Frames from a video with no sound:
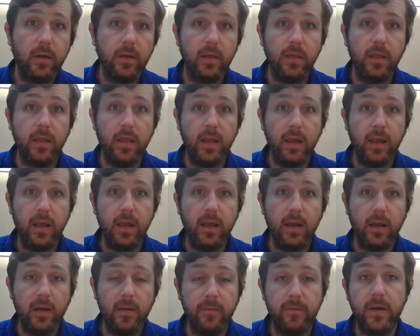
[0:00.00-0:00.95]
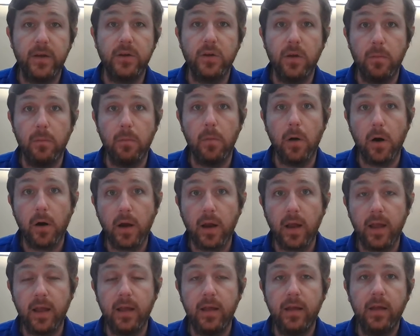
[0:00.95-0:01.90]
the efficient
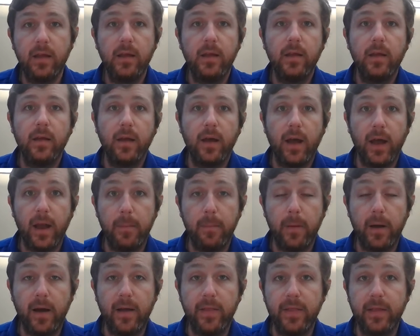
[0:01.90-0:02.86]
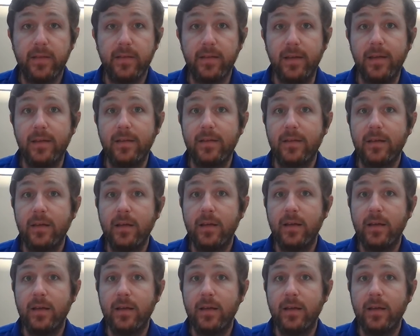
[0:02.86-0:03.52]
market hypothesis